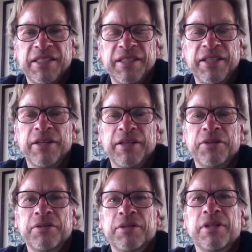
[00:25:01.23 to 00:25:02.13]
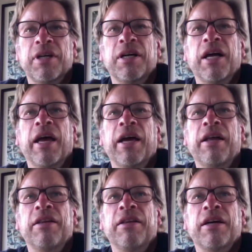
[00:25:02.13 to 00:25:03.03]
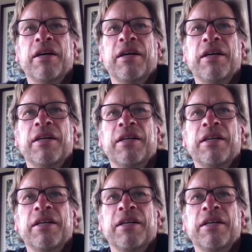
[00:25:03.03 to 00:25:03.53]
you know, and it